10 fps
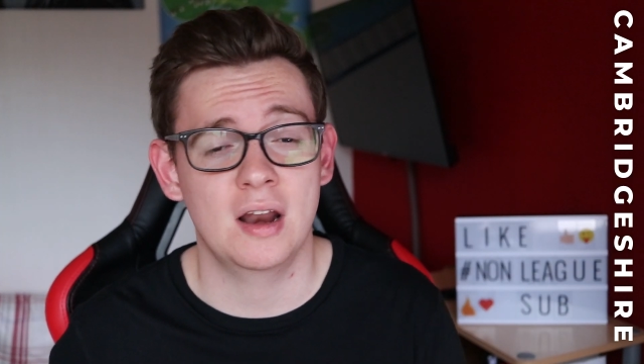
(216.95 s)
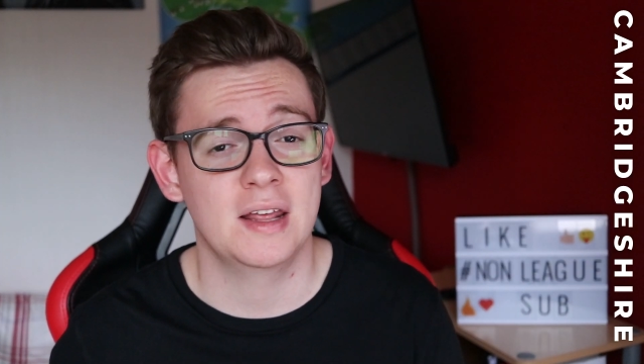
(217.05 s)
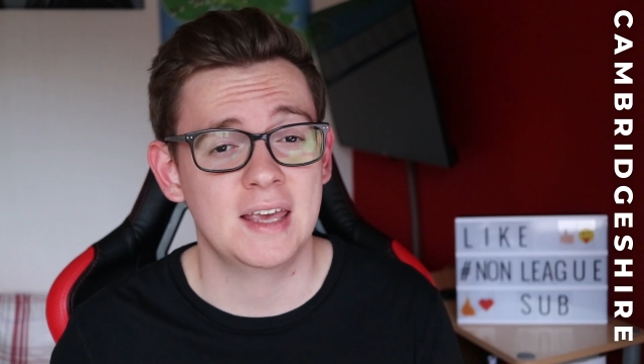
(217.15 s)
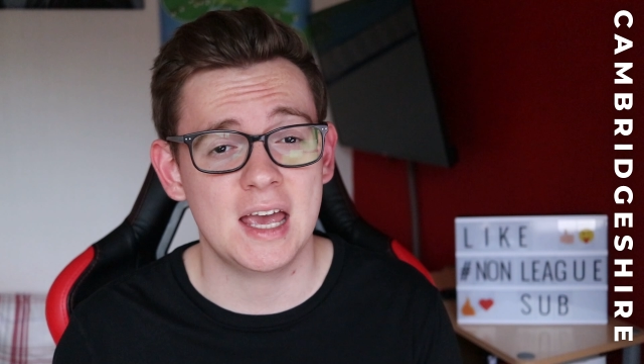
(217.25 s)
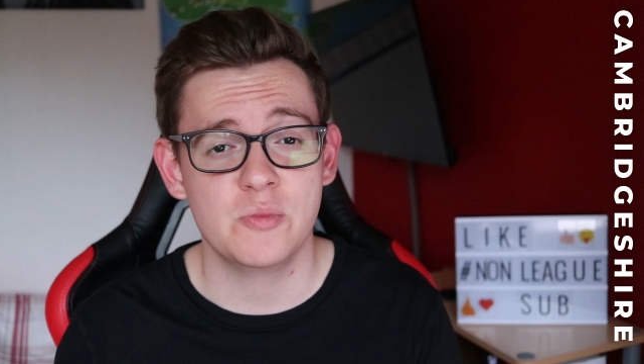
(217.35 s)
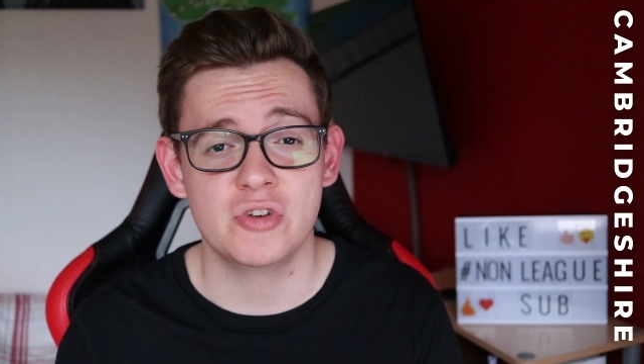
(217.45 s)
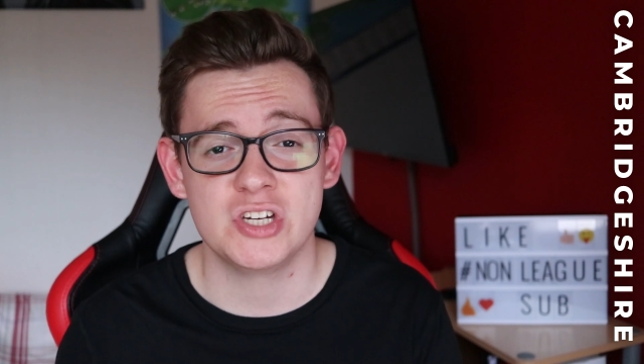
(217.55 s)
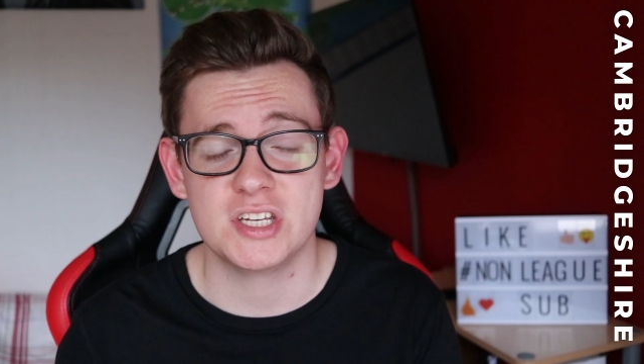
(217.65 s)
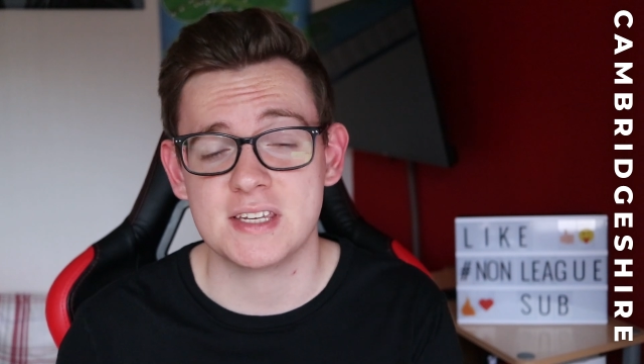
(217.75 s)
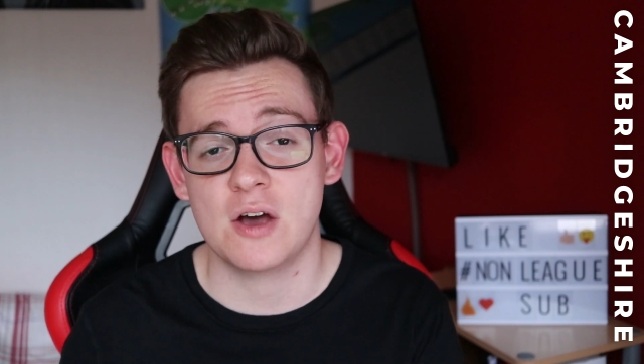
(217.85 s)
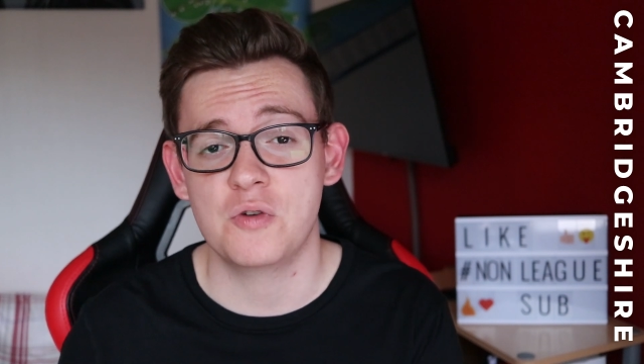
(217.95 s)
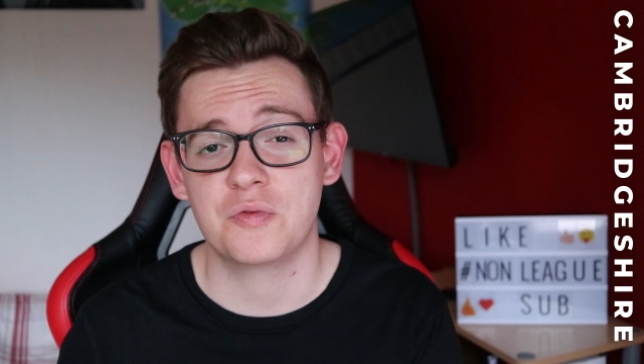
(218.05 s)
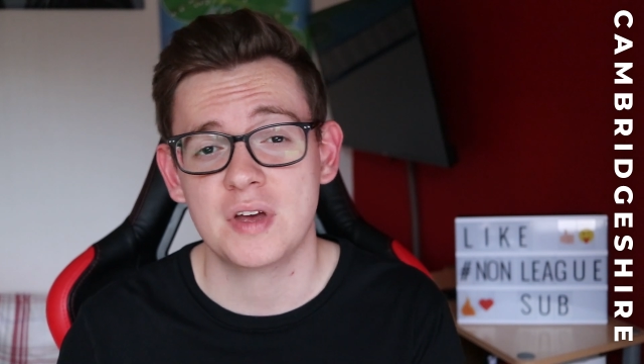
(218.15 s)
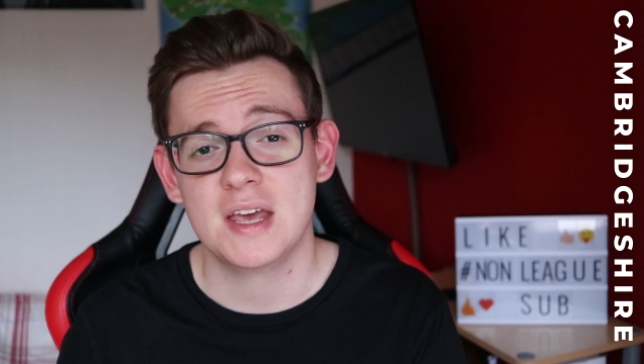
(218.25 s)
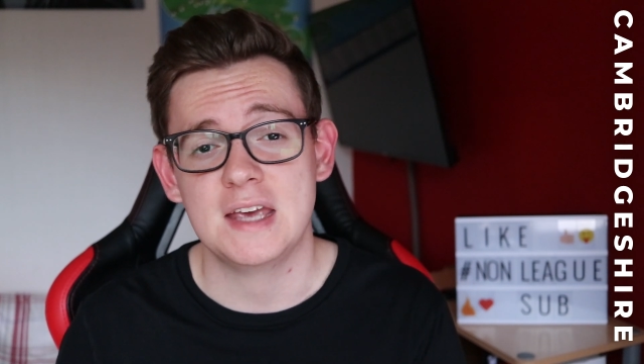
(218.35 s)
and Cambridge
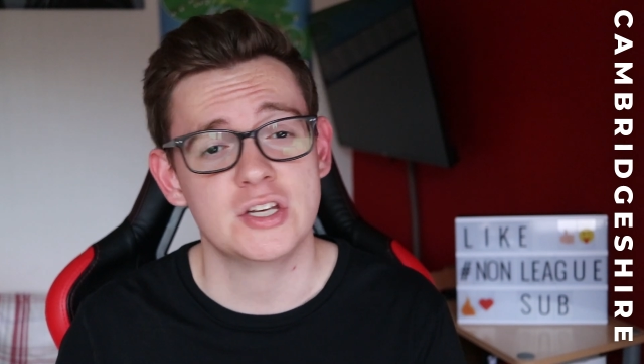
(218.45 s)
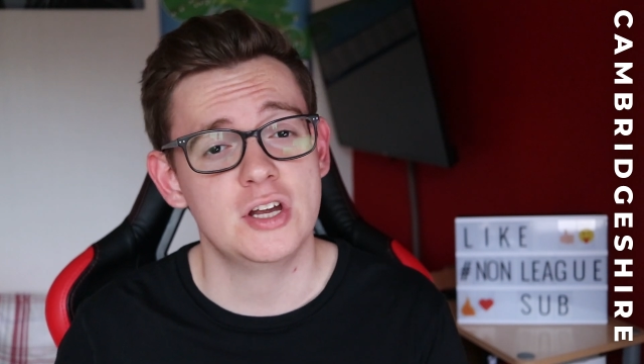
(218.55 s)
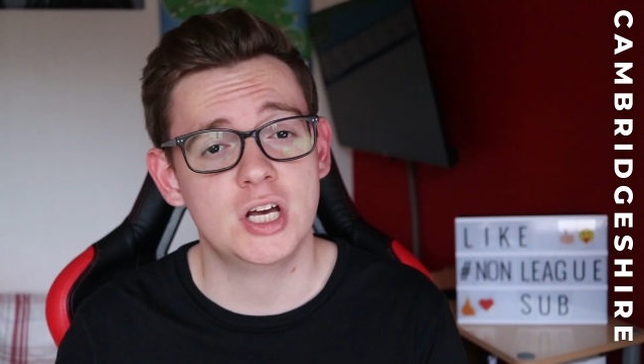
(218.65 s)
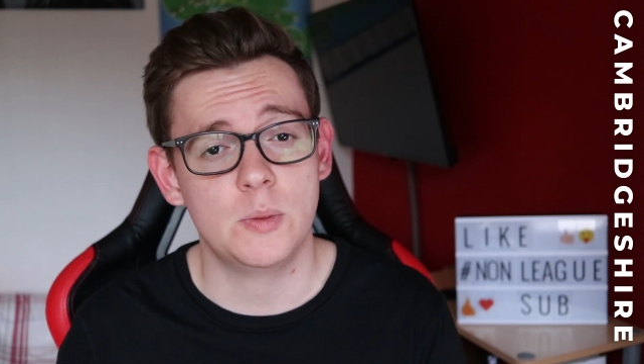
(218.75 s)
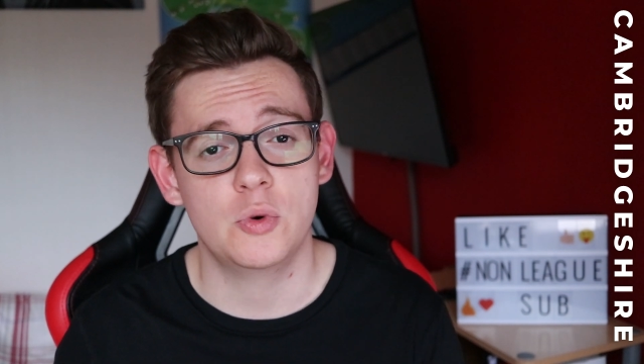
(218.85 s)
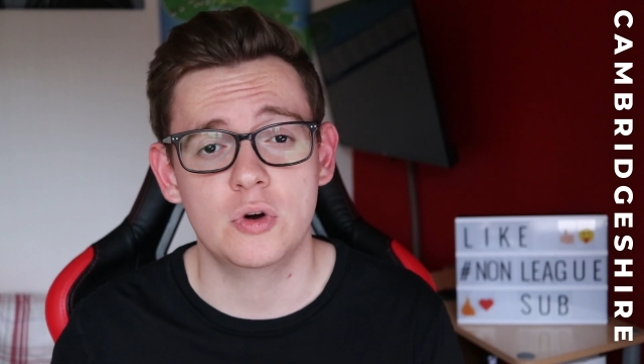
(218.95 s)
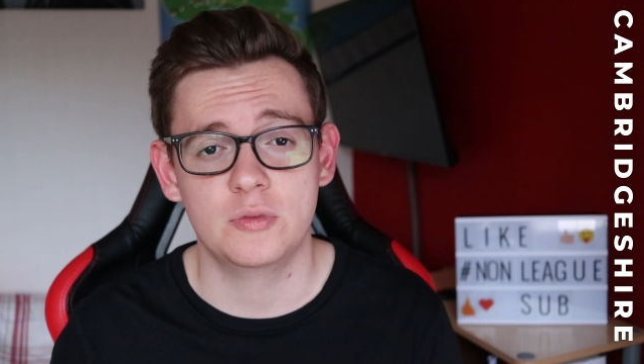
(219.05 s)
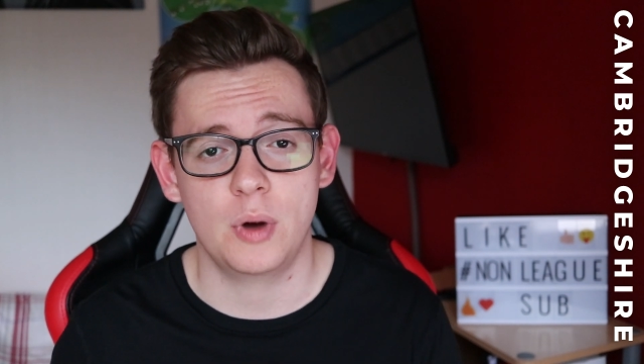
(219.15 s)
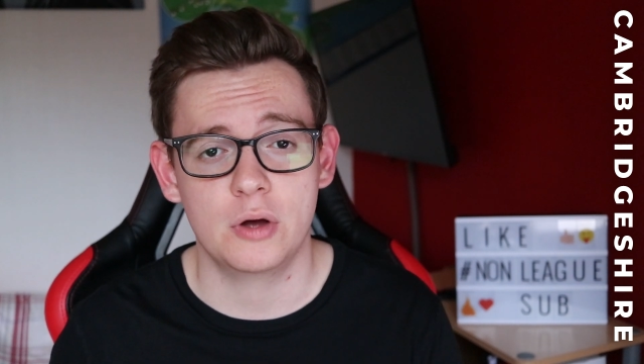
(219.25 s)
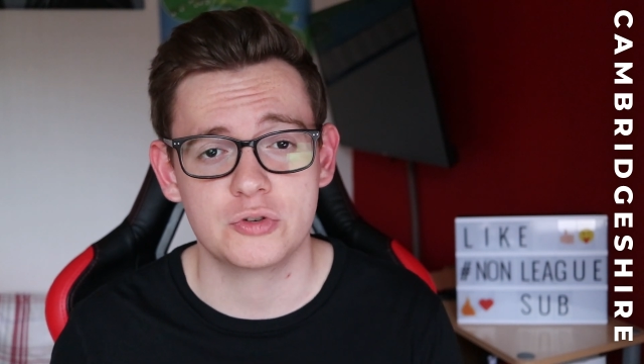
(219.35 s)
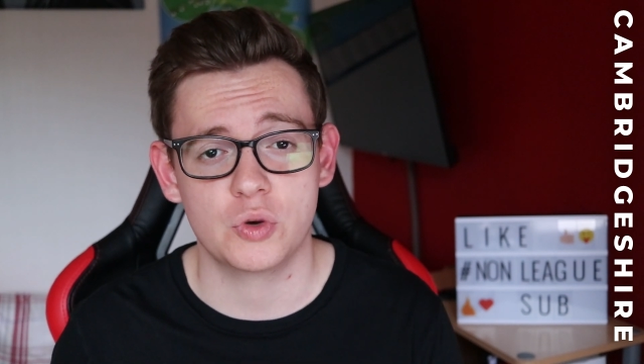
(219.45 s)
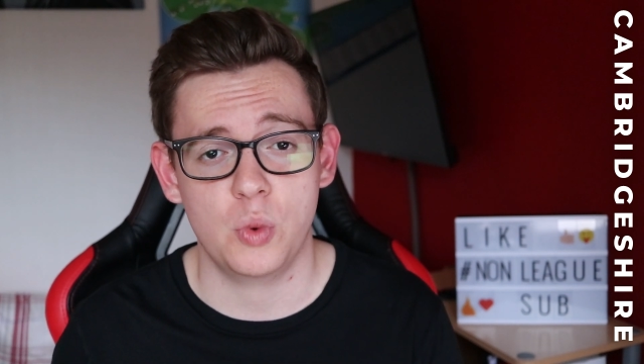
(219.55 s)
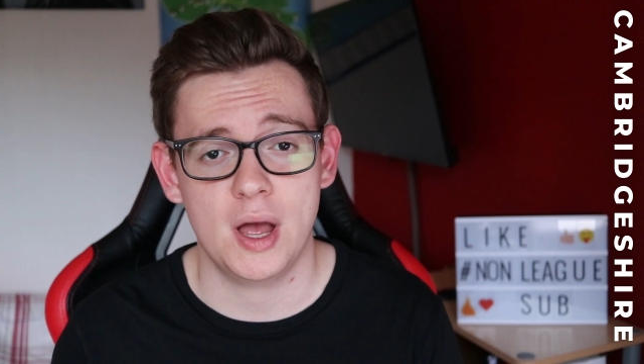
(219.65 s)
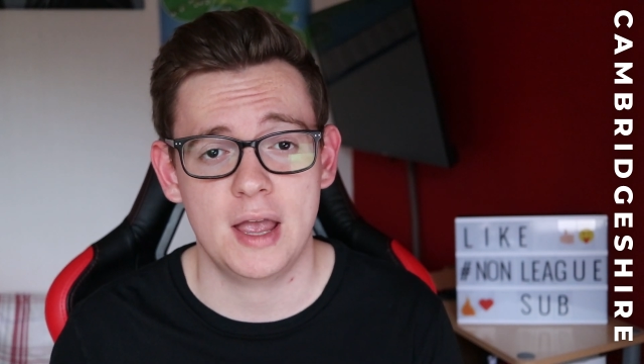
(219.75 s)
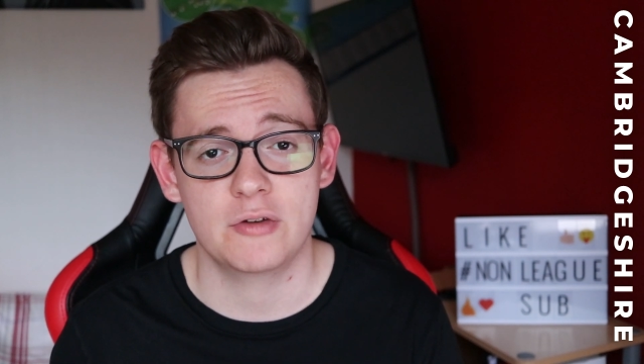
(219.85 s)
itself is only a couple of miles
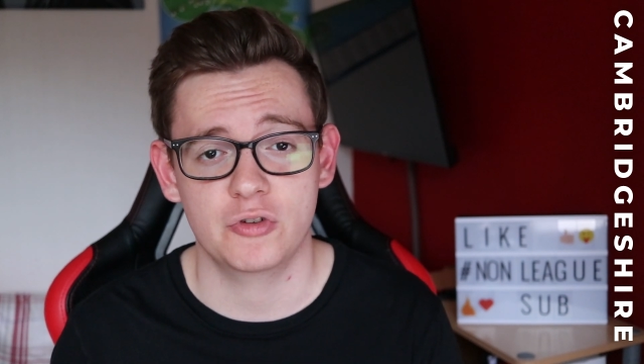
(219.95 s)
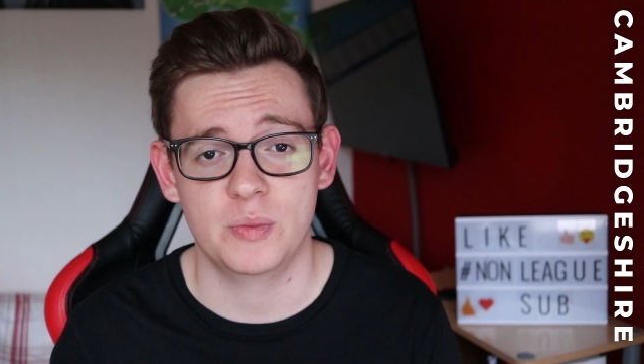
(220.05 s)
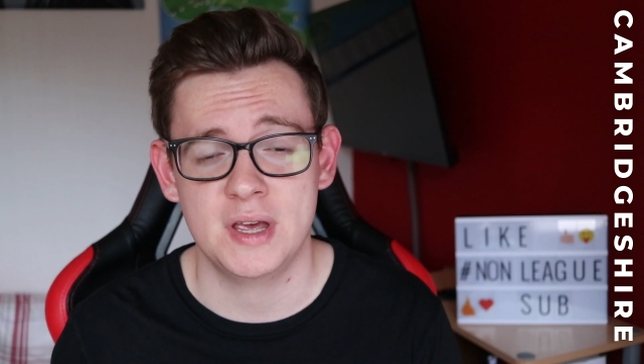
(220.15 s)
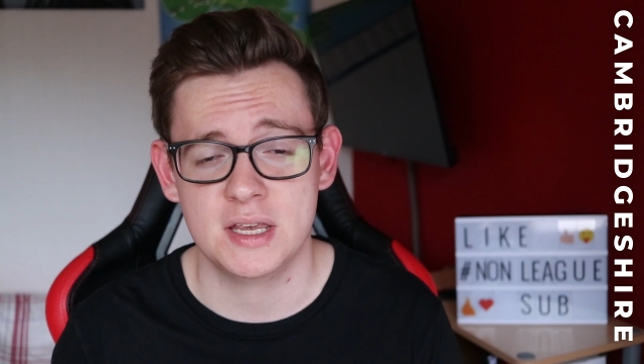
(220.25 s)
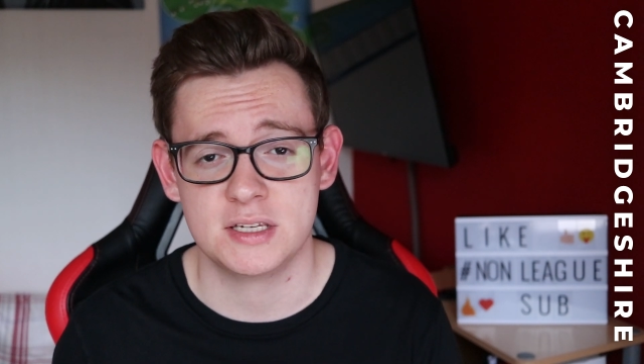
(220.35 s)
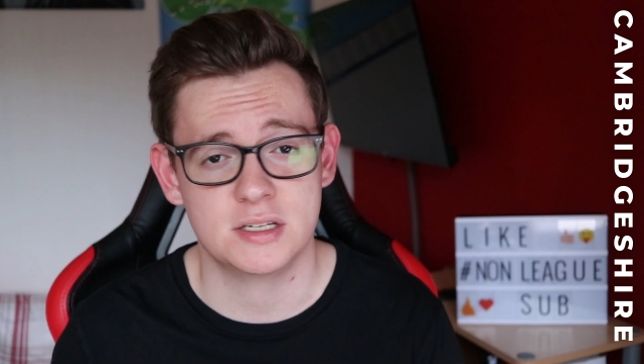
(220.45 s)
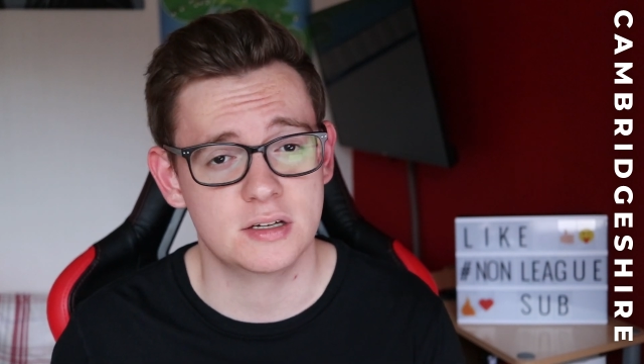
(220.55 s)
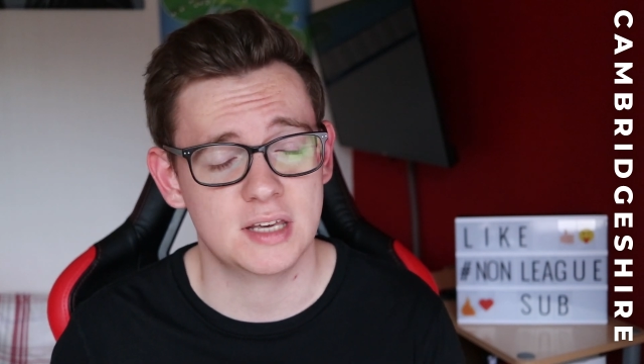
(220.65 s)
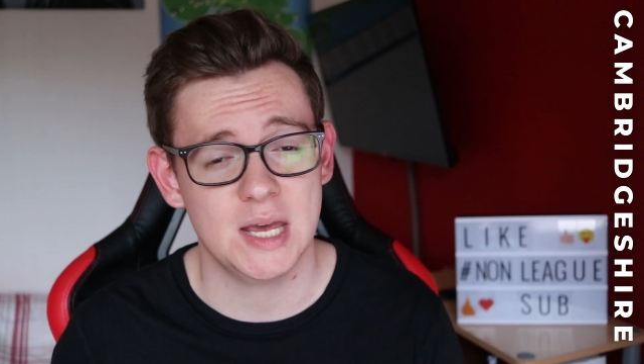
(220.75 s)
away from Histon.